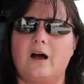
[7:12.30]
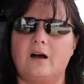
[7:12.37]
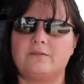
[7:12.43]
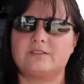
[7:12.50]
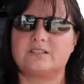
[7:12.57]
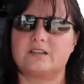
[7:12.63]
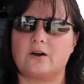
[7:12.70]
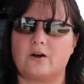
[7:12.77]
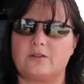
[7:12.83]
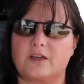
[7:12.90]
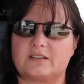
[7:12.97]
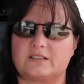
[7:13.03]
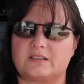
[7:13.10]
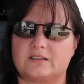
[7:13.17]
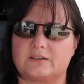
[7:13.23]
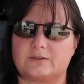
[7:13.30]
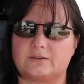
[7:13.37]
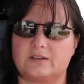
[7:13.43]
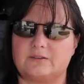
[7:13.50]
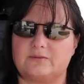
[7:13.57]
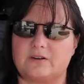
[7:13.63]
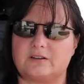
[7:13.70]
Obviously, all that's a little
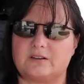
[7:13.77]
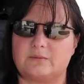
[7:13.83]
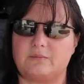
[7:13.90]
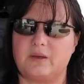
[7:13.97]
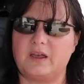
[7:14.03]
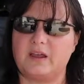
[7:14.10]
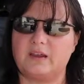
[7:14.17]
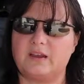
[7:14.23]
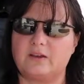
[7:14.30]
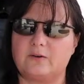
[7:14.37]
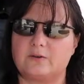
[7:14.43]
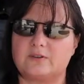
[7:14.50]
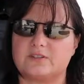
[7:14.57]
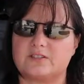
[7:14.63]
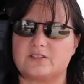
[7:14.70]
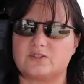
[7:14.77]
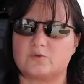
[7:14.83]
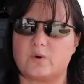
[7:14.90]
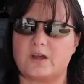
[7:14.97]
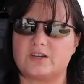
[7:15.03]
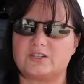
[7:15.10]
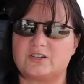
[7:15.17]
different depending on the
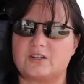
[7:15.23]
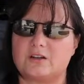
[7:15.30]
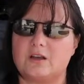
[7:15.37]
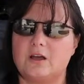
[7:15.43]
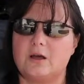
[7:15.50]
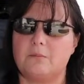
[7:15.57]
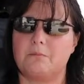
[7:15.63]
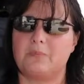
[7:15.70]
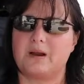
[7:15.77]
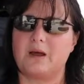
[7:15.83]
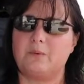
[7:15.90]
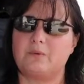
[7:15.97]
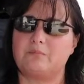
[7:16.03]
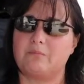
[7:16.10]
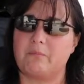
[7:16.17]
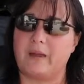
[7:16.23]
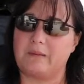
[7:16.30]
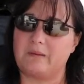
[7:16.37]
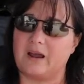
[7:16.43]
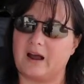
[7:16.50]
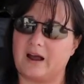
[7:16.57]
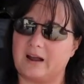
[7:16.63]
situation, but I would
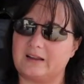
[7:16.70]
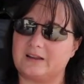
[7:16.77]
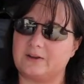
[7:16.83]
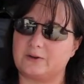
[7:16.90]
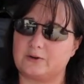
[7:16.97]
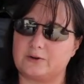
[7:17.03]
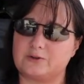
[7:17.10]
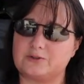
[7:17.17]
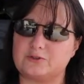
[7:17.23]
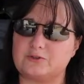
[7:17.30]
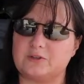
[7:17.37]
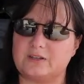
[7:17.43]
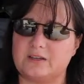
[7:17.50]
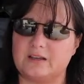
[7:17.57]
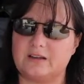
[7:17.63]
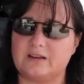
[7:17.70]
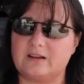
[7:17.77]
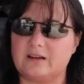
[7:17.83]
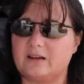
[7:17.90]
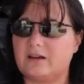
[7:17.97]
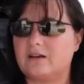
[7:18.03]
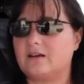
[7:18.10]
maybe highly encourage you to get
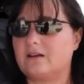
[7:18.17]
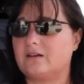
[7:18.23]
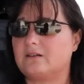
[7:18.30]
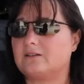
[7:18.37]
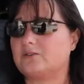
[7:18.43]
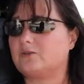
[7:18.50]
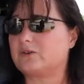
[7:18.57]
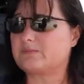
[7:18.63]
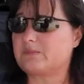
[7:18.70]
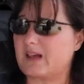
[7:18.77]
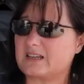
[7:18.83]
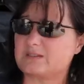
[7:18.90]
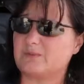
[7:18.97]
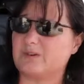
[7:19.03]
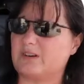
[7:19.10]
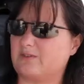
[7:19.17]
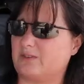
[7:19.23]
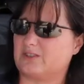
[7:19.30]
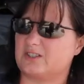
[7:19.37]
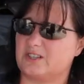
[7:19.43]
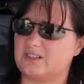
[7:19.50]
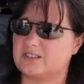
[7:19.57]
uh, a tour passport if
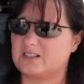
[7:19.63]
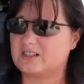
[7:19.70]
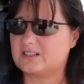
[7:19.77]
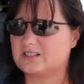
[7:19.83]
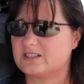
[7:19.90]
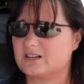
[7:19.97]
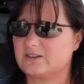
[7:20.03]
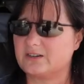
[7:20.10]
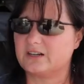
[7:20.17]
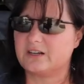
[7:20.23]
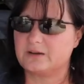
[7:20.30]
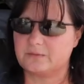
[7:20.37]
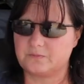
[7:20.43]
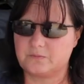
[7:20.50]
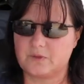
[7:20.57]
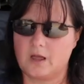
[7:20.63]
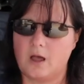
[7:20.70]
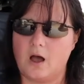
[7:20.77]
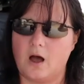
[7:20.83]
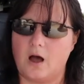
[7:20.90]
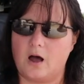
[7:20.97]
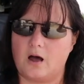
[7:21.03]
you're seriously considering it.
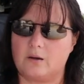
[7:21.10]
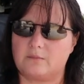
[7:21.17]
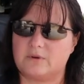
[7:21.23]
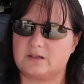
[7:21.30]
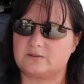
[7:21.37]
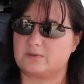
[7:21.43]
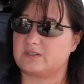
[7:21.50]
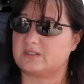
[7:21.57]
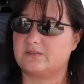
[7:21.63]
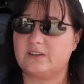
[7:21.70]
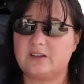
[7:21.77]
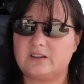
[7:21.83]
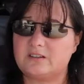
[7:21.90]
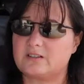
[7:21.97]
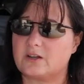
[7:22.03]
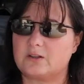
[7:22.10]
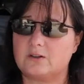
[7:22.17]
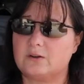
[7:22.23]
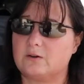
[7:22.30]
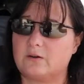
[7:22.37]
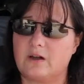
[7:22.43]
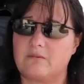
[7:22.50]
Because um, with civilians,
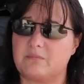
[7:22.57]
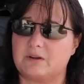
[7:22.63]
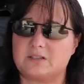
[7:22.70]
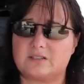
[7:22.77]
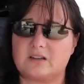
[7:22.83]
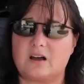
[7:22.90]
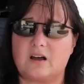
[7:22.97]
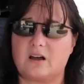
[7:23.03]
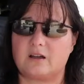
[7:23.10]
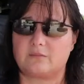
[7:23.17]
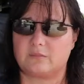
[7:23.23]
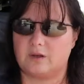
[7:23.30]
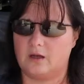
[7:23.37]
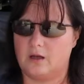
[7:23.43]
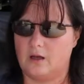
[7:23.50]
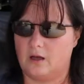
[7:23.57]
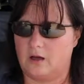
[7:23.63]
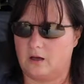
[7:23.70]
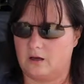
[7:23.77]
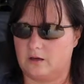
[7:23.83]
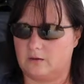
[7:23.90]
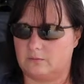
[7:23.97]
you don't have much time.
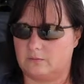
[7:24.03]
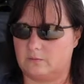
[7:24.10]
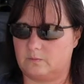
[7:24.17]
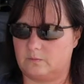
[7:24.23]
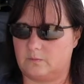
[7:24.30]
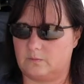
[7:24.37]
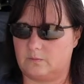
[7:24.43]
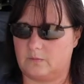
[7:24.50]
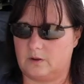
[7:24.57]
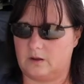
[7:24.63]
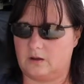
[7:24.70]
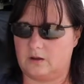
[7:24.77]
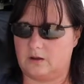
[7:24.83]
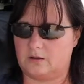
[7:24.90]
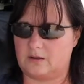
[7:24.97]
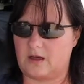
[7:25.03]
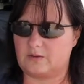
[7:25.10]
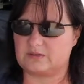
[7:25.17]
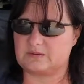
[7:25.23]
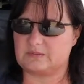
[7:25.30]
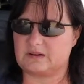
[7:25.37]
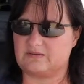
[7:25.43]
Um, and
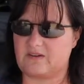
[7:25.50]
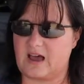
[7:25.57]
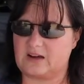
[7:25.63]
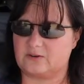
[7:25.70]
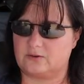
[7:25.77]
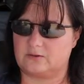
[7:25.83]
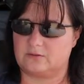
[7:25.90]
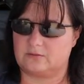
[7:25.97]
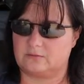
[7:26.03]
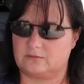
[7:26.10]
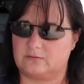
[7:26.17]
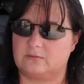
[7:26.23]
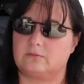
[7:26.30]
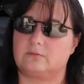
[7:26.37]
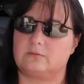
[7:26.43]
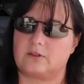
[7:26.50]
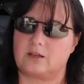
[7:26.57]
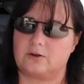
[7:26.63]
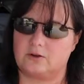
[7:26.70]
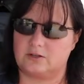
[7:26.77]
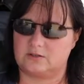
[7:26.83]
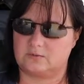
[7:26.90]
that was a big factor.
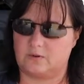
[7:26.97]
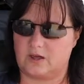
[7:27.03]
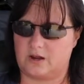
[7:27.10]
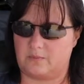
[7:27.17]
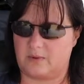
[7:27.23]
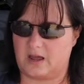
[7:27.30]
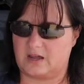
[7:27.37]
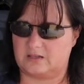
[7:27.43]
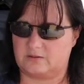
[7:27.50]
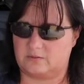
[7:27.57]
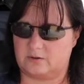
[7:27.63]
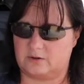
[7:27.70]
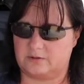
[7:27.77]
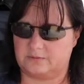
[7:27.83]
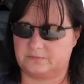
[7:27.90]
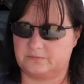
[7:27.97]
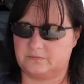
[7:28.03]
Thank goodness we had a passport.